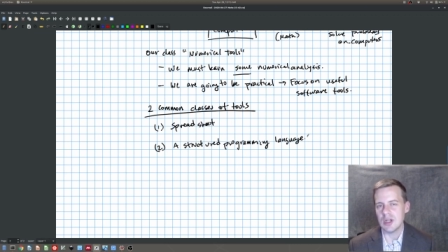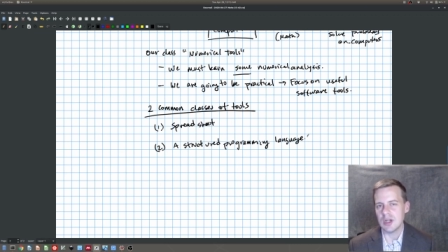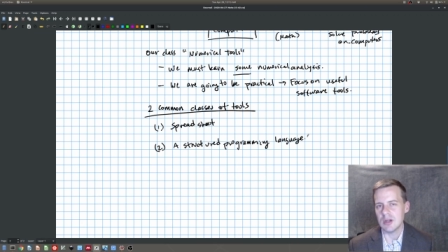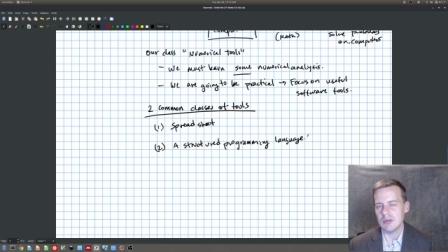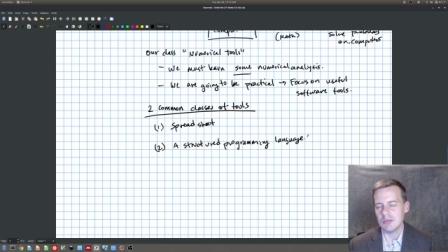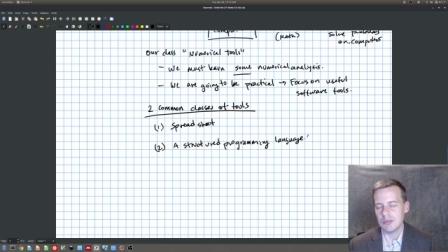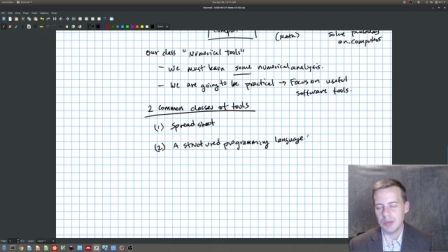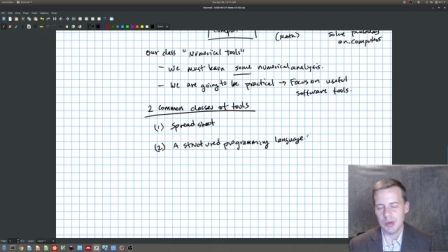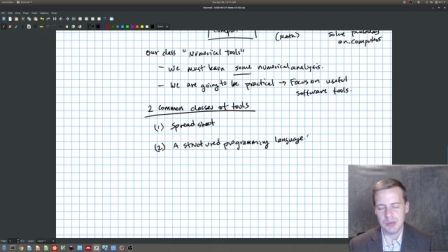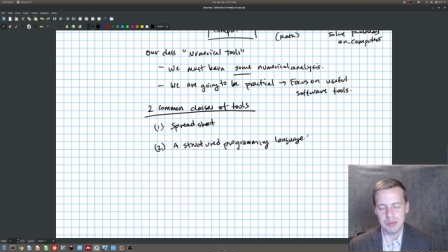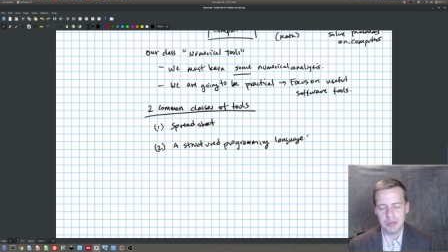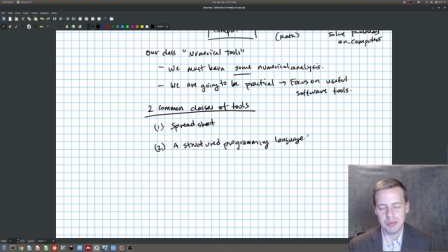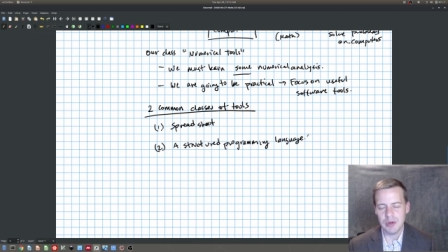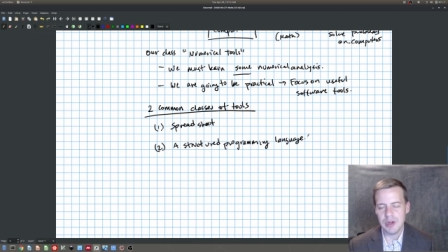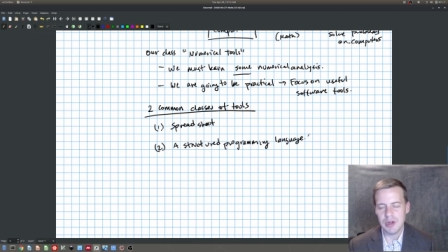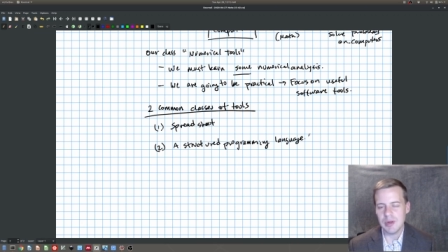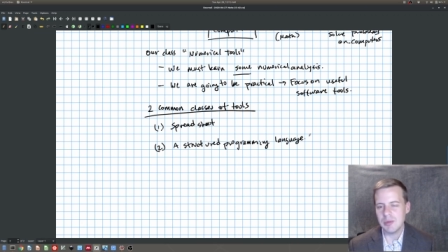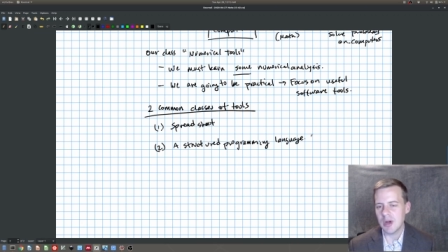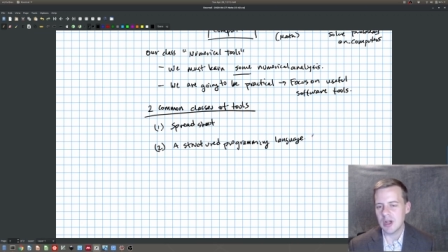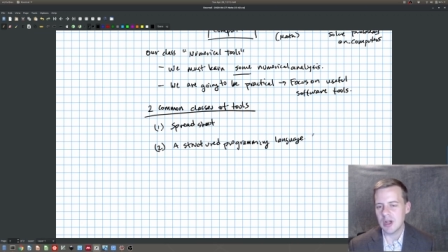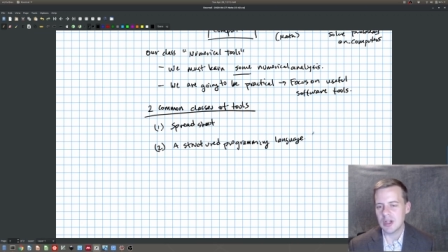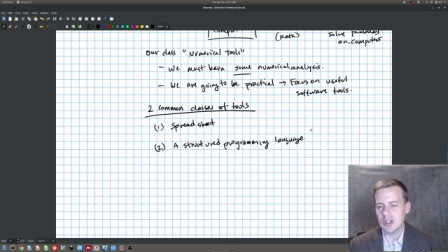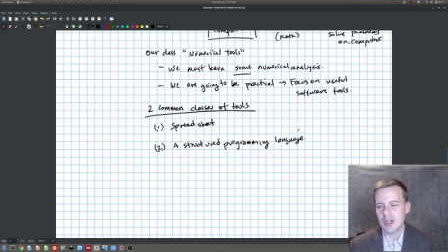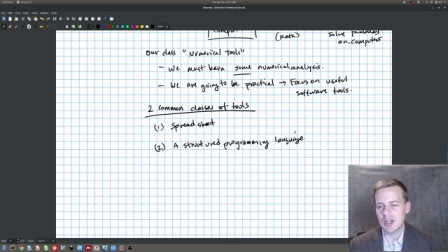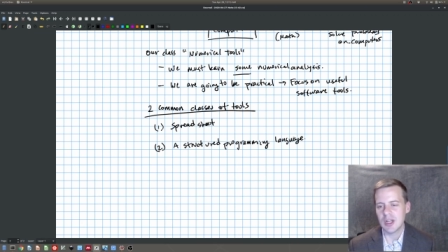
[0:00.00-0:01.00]
But pretty
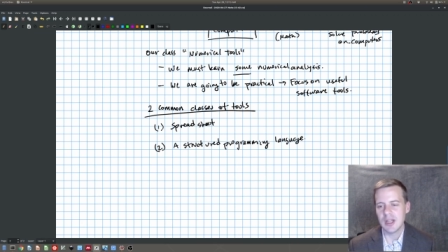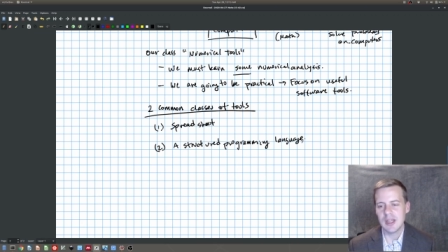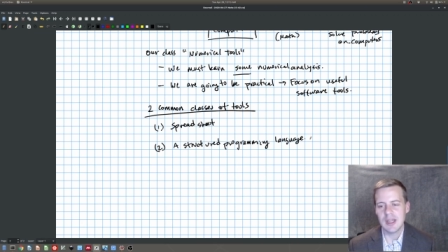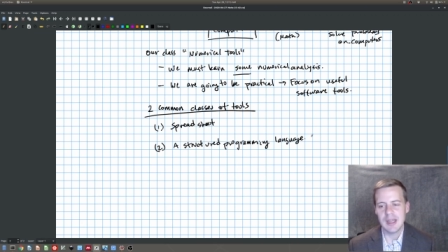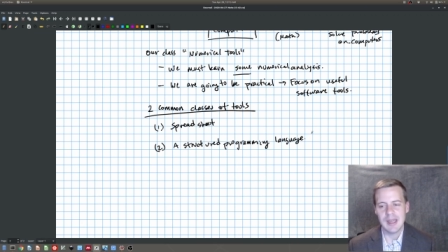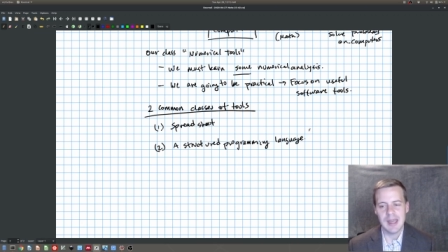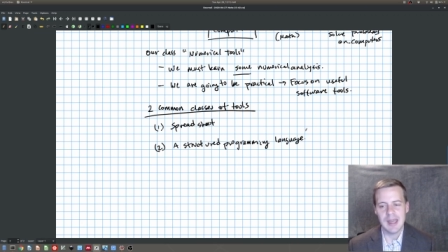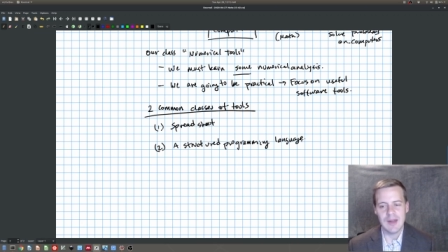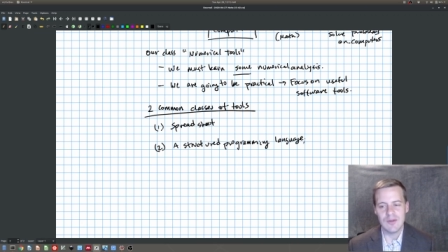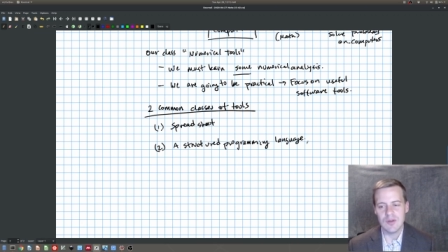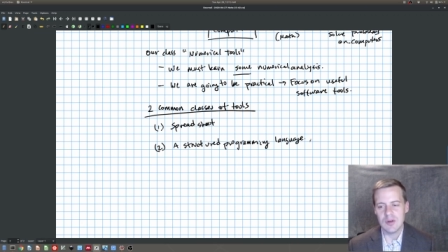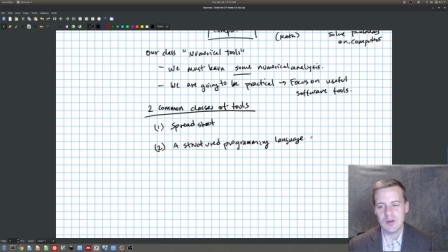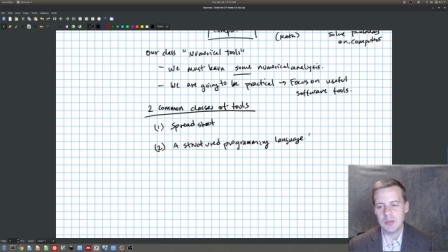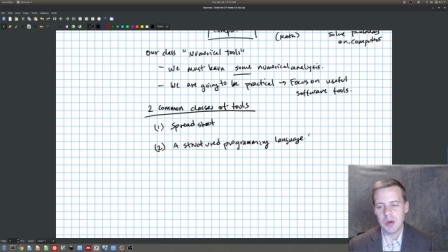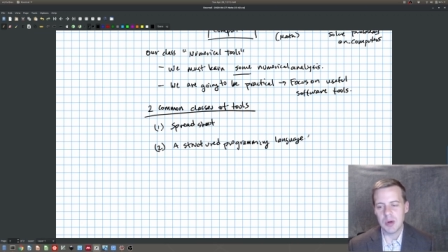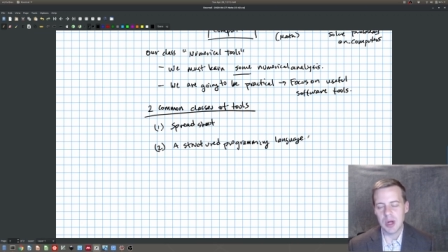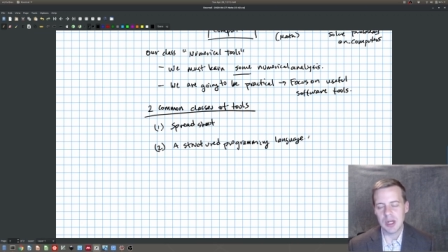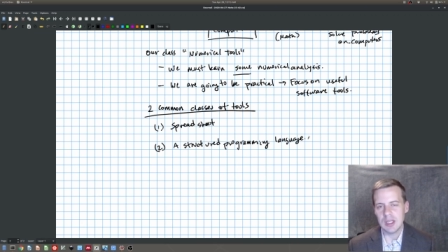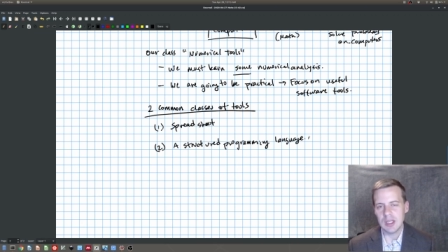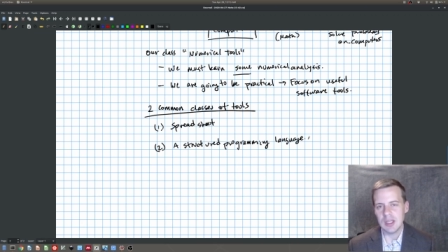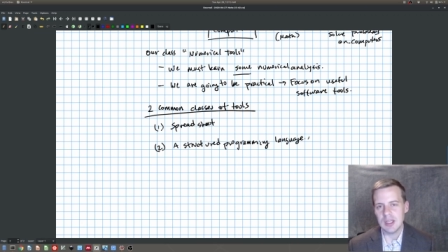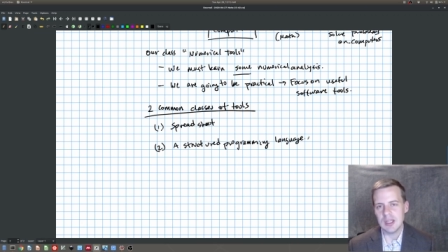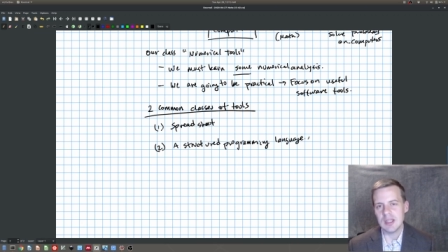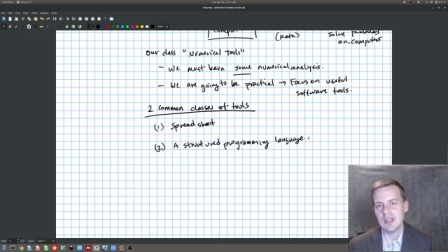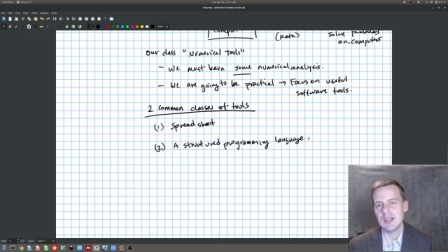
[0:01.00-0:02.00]
much
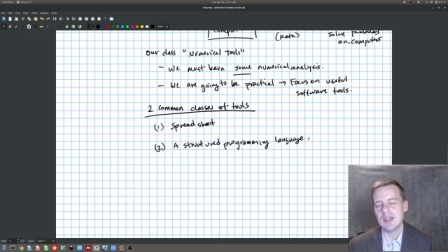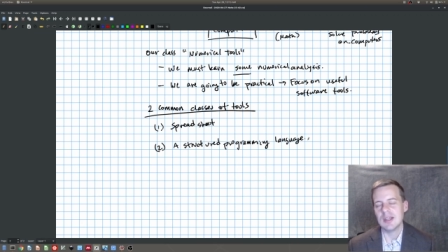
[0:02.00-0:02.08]
everybody